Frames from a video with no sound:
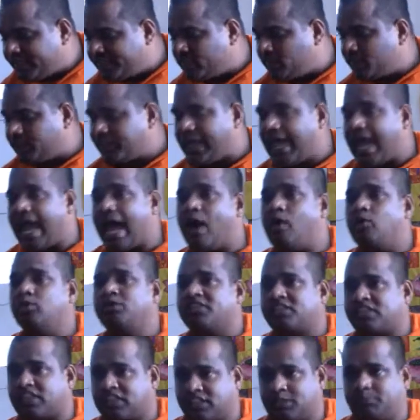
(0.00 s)
not have
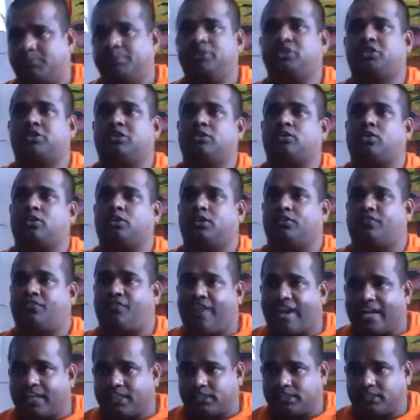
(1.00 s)
suspicion on
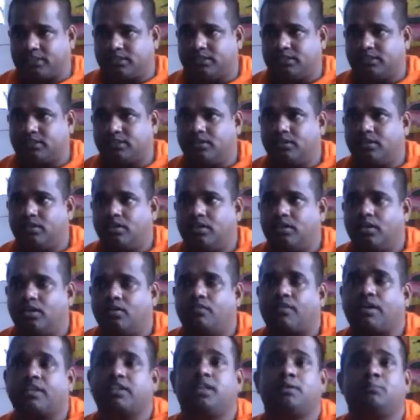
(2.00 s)
facts
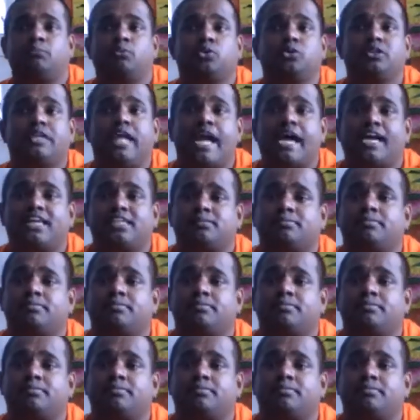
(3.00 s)
what the Buddha has